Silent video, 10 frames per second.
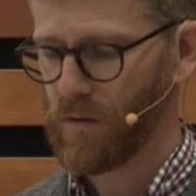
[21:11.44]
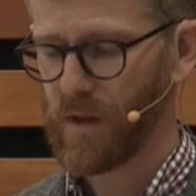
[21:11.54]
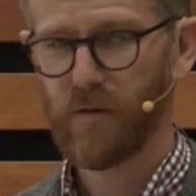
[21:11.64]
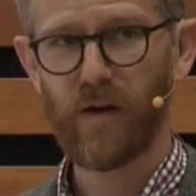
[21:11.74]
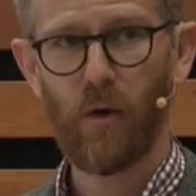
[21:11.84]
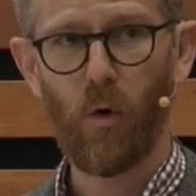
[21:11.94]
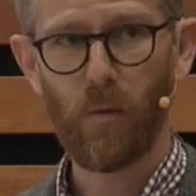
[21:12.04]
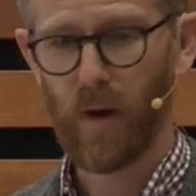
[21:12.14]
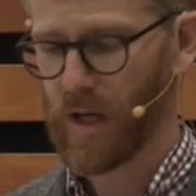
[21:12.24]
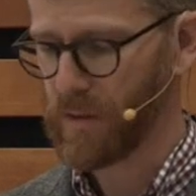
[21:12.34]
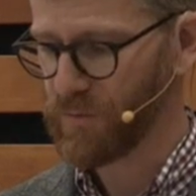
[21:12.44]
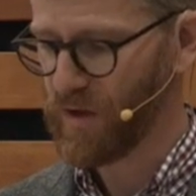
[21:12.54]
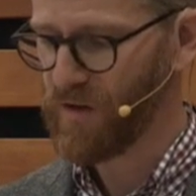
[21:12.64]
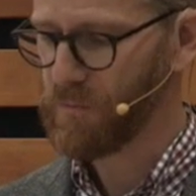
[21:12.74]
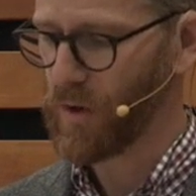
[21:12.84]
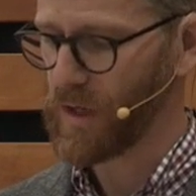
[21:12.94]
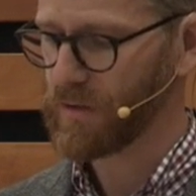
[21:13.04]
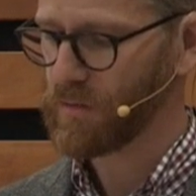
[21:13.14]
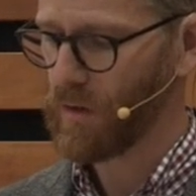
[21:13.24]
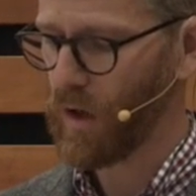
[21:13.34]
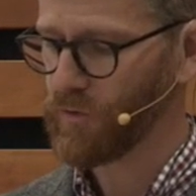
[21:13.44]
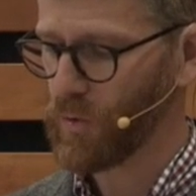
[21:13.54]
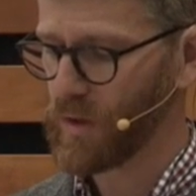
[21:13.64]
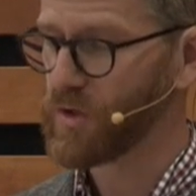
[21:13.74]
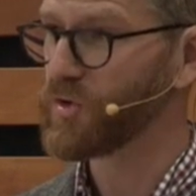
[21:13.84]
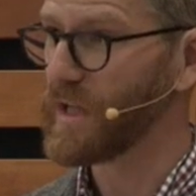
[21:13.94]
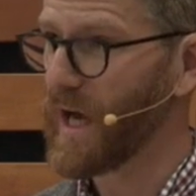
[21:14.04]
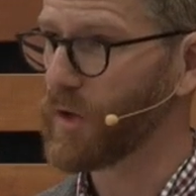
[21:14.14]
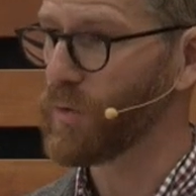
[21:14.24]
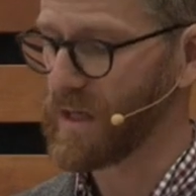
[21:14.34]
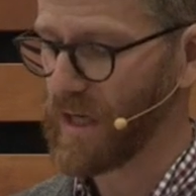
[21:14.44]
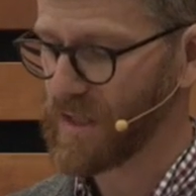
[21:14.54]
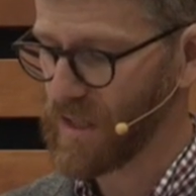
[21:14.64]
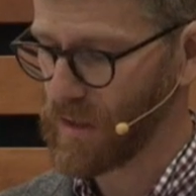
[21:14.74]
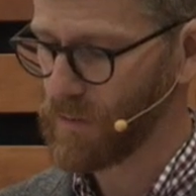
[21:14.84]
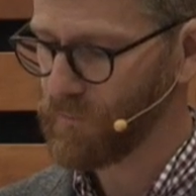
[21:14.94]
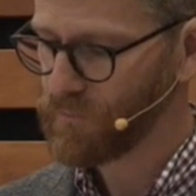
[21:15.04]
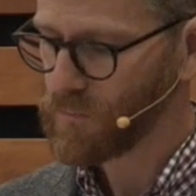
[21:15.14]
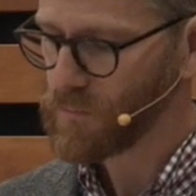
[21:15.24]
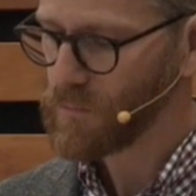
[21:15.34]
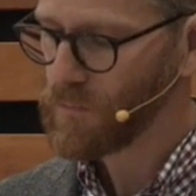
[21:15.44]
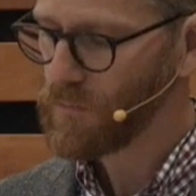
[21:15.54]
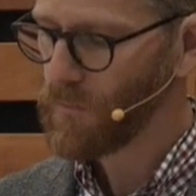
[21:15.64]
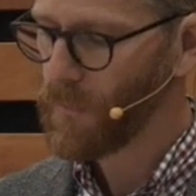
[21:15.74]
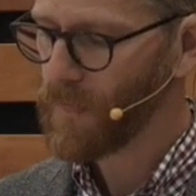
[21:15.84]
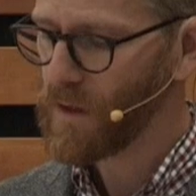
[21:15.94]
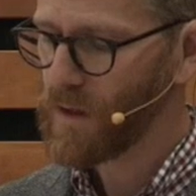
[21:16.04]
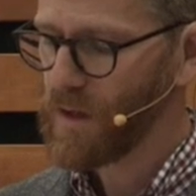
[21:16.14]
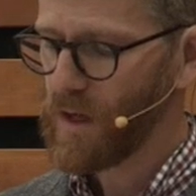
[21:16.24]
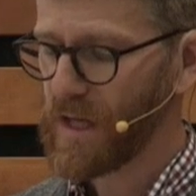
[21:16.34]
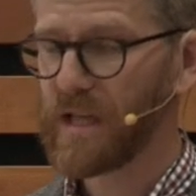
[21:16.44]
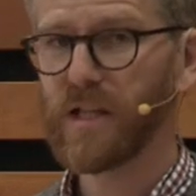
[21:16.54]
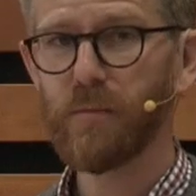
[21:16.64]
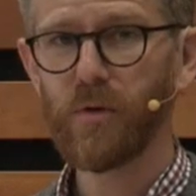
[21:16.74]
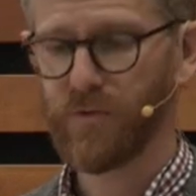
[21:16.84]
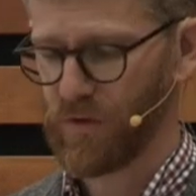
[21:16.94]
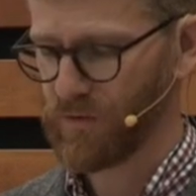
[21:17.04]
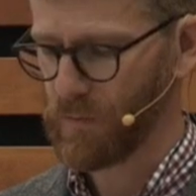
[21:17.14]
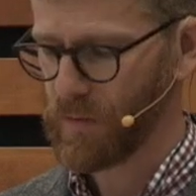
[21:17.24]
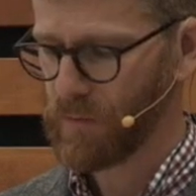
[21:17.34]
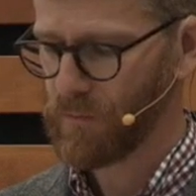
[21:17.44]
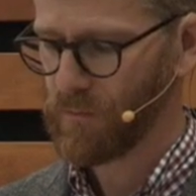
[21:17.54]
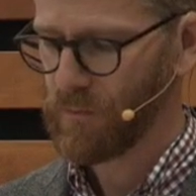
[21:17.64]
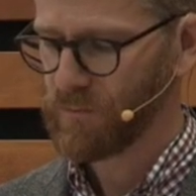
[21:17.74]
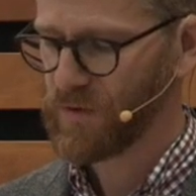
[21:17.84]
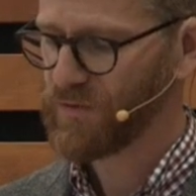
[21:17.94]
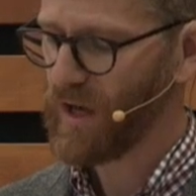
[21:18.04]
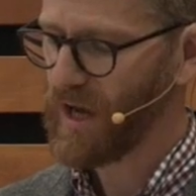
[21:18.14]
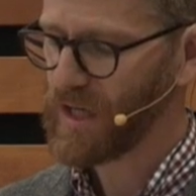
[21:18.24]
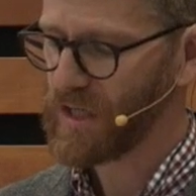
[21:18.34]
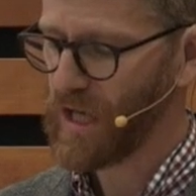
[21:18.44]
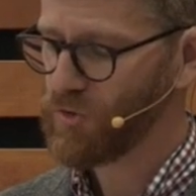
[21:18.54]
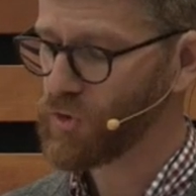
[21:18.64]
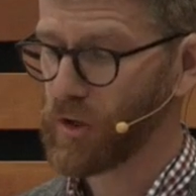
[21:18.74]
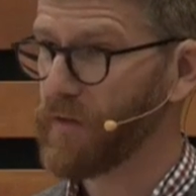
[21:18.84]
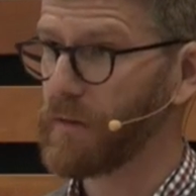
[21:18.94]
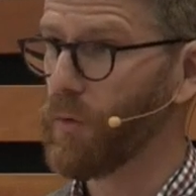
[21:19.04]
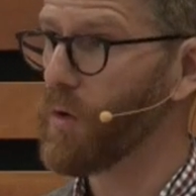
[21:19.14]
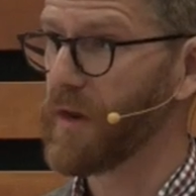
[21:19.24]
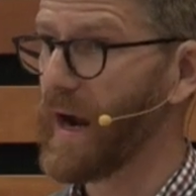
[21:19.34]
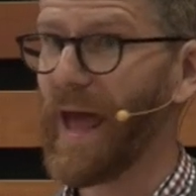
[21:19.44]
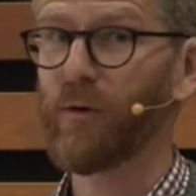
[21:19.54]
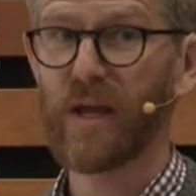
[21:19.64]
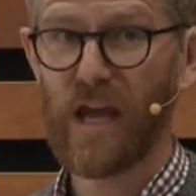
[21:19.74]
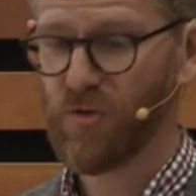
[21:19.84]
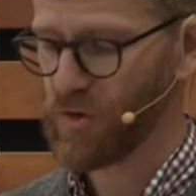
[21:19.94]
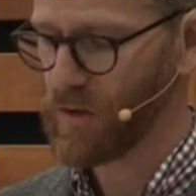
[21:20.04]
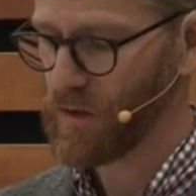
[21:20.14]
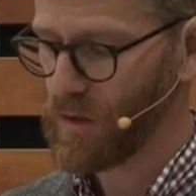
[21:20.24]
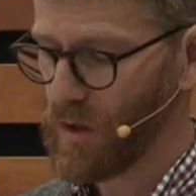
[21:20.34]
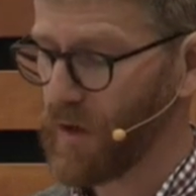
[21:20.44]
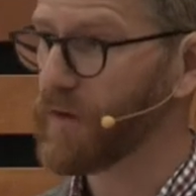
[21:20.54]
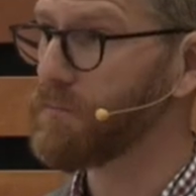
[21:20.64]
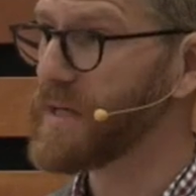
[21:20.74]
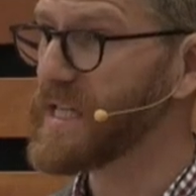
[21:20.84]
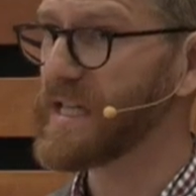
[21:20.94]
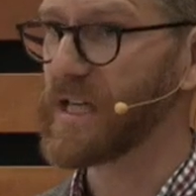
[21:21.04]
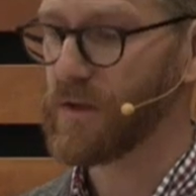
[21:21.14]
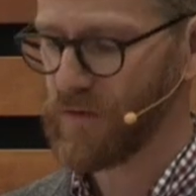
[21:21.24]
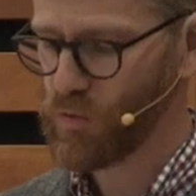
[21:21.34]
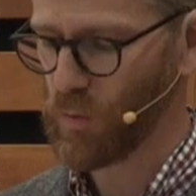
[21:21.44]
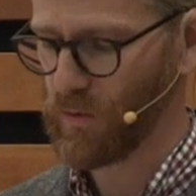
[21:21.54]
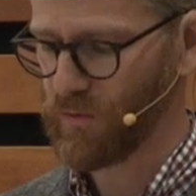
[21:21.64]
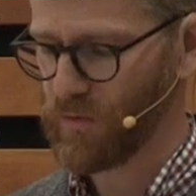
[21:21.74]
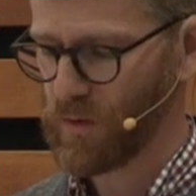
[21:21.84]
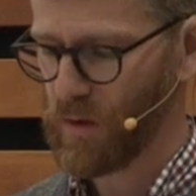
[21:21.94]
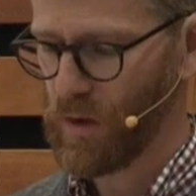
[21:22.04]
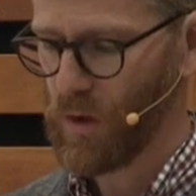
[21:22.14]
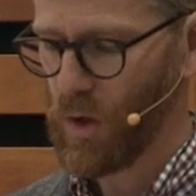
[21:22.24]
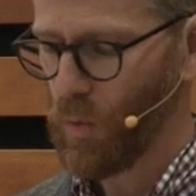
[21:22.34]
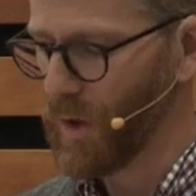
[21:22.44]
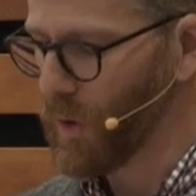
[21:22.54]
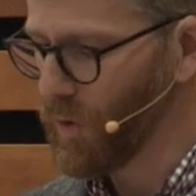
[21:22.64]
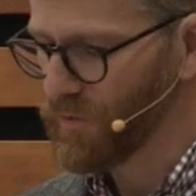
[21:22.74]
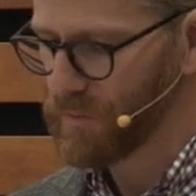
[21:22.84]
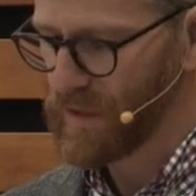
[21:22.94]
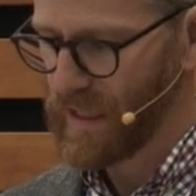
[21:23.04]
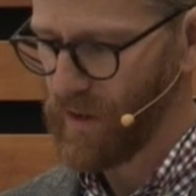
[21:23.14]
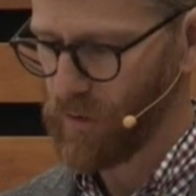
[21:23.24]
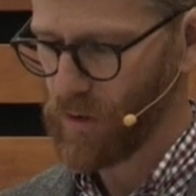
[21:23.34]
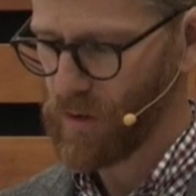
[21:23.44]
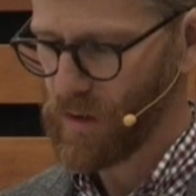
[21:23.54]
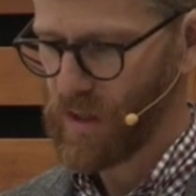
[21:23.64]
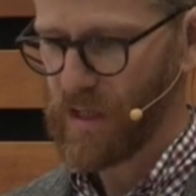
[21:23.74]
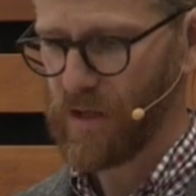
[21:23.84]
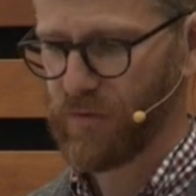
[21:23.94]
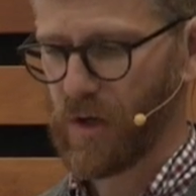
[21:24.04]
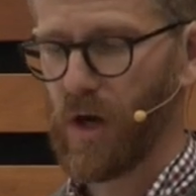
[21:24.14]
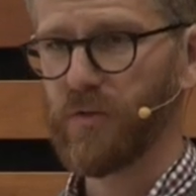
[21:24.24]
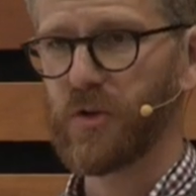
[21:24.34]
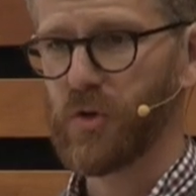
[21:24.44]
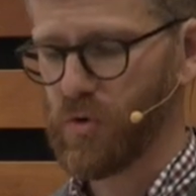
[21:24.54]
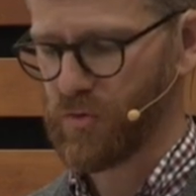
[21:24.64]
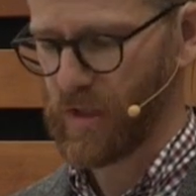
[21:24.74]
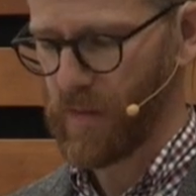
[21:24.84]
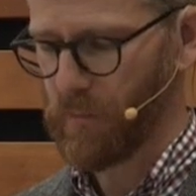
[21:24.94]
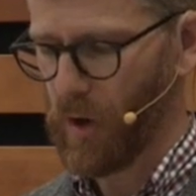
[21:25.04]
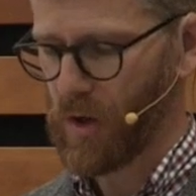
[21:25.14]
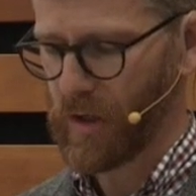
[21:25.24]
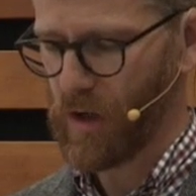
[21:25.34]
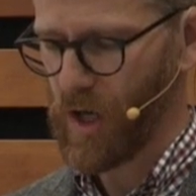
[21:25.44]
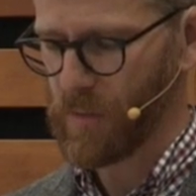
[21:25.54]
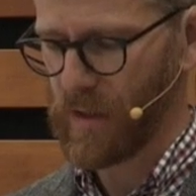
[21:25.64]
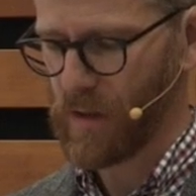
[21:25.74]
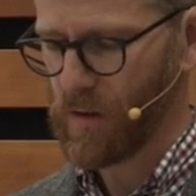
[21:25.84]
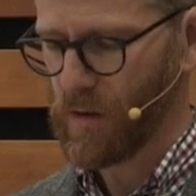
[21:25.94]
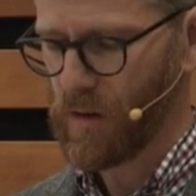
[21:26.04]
Think of how Orban himself put it, also in July 2019. In a liberal system, society and nation are nothing more than an aggregation of competing individuals. What holds them together is the Constitution and the market economy.